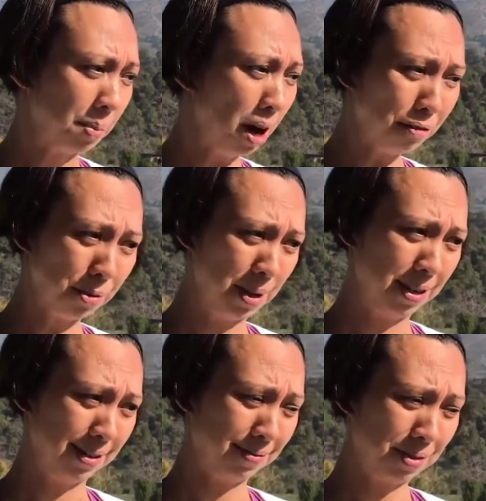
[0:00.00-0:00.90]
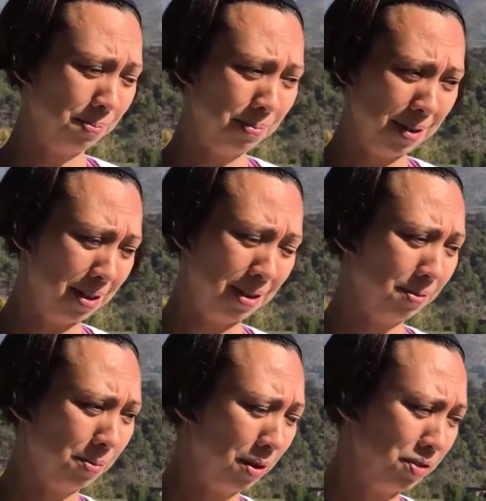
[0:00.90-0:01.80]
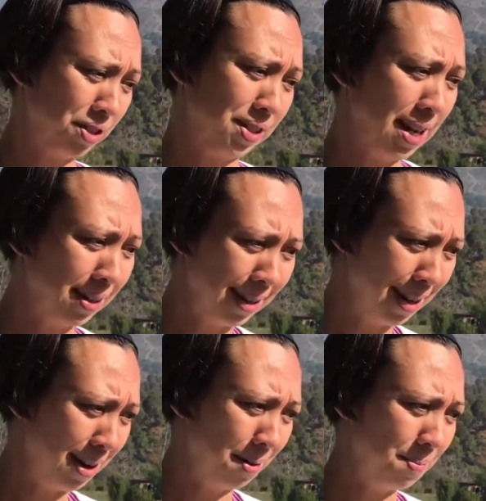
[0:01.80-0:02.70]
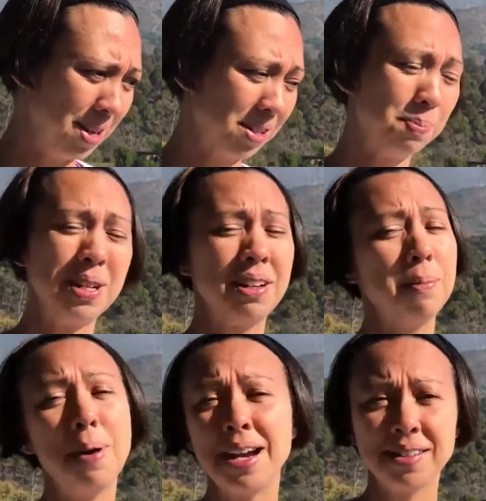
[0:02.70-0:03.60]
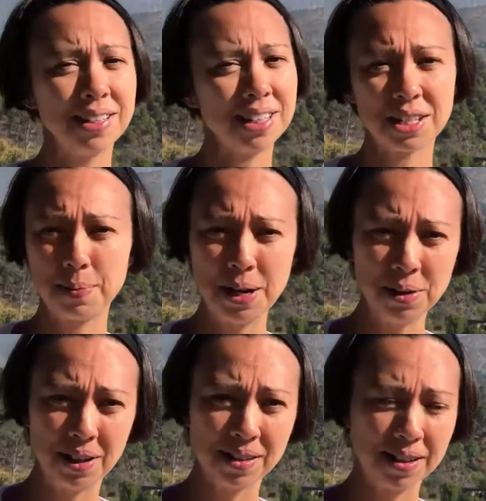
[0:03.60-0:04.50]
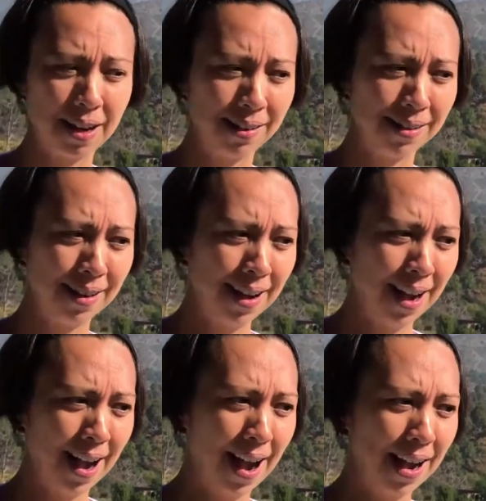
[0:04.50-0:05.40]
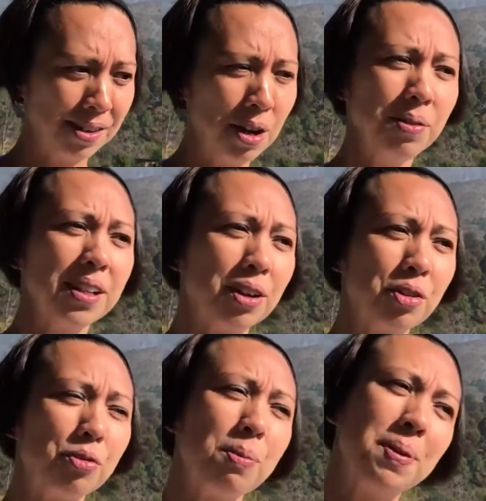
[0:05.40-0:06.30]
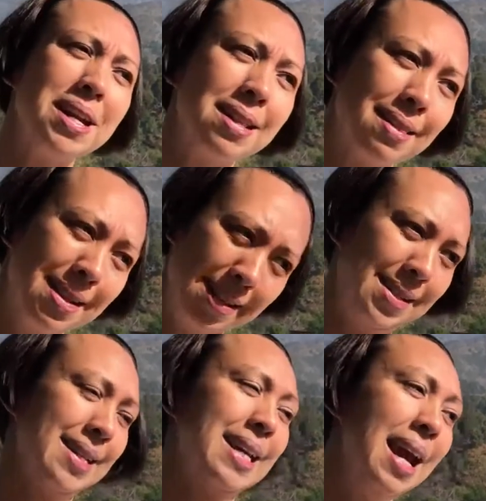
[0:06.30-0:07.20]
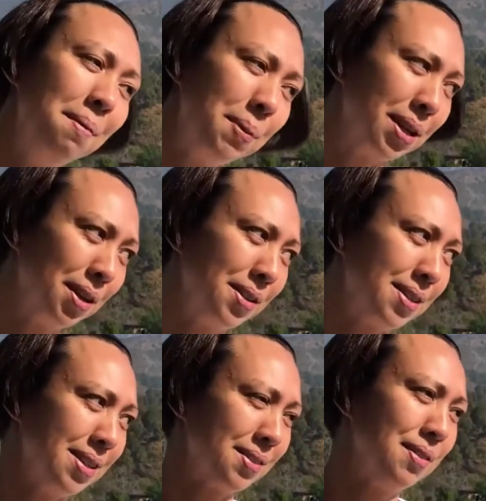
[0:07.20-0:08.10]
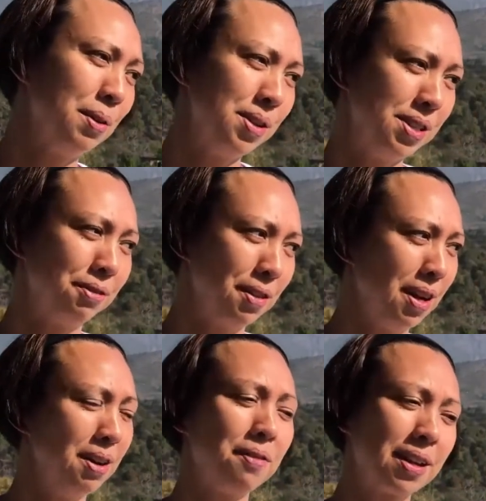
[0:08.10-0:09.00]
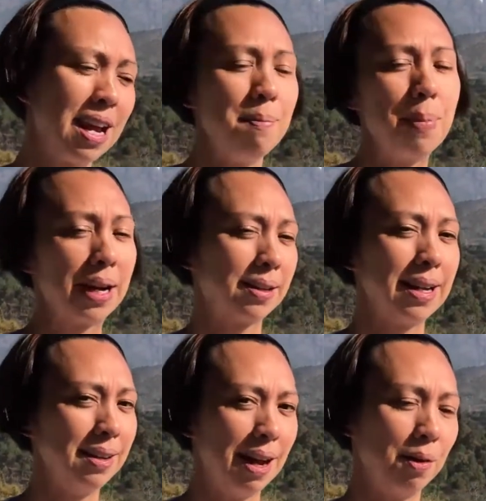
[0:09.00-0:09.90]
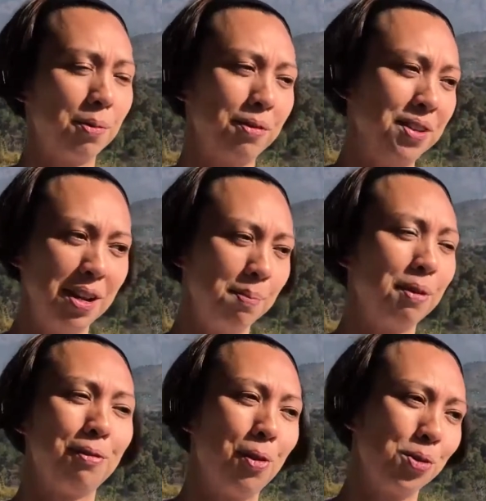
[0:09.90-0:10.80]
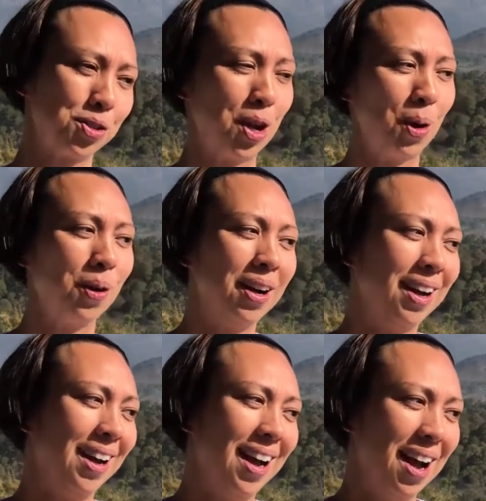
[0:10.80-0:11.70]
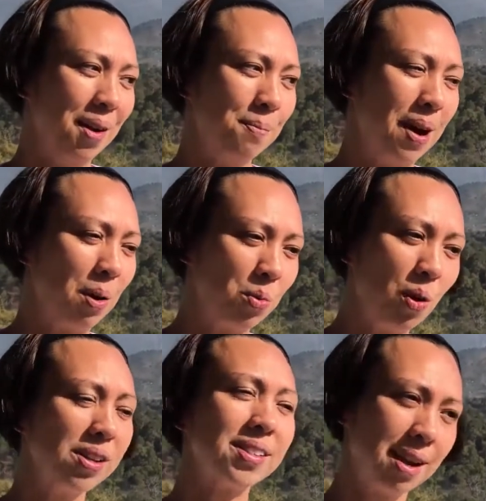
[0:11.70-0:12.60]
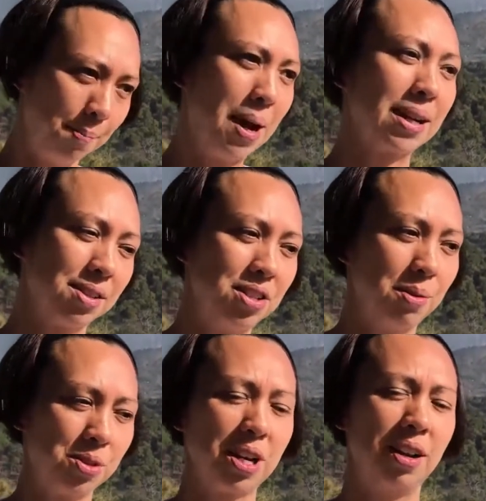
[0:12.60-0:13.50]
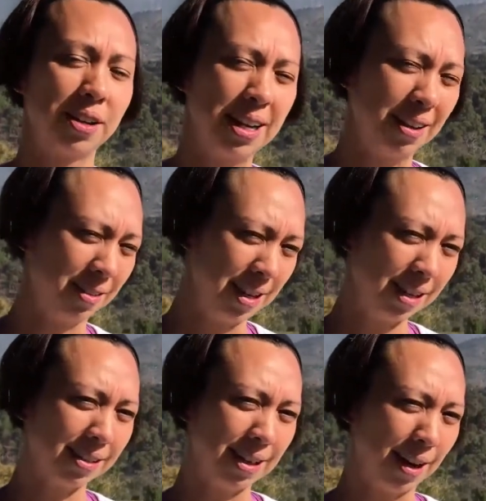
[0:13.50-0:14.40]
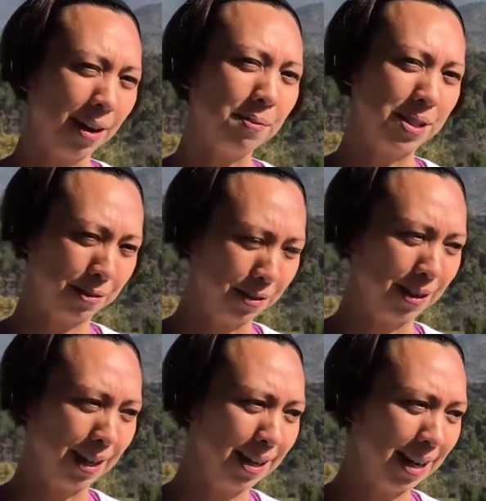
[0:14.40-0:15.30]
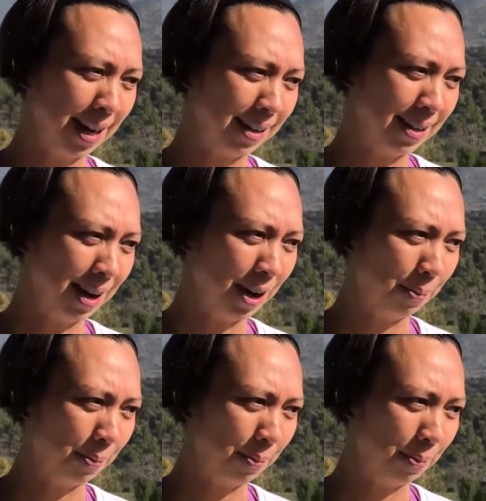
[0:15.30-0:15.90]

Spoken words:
Apart from it, from what I've just said, it's been an amazing experience, and I don't think I could repeat this again because it's very different, and if I came back again I would have done it before. So I would want to come back to Dharamshala again, I think. Yeah, definitely. And